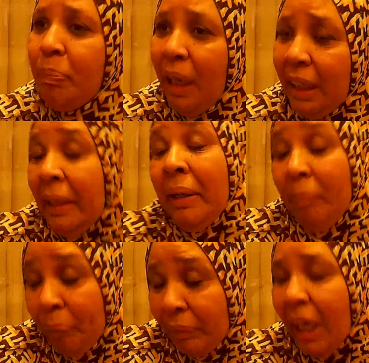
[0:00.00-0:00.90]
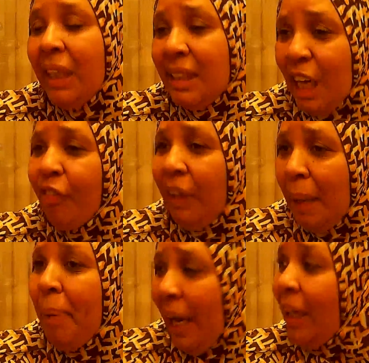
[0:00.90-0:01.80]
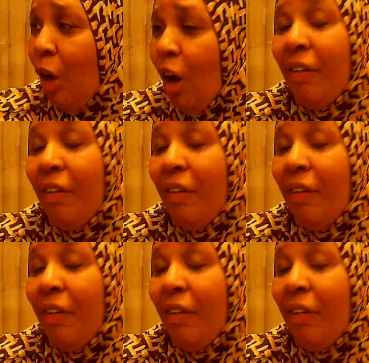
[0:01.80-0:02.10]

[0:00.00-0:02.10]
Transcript: but it's definitely paid off.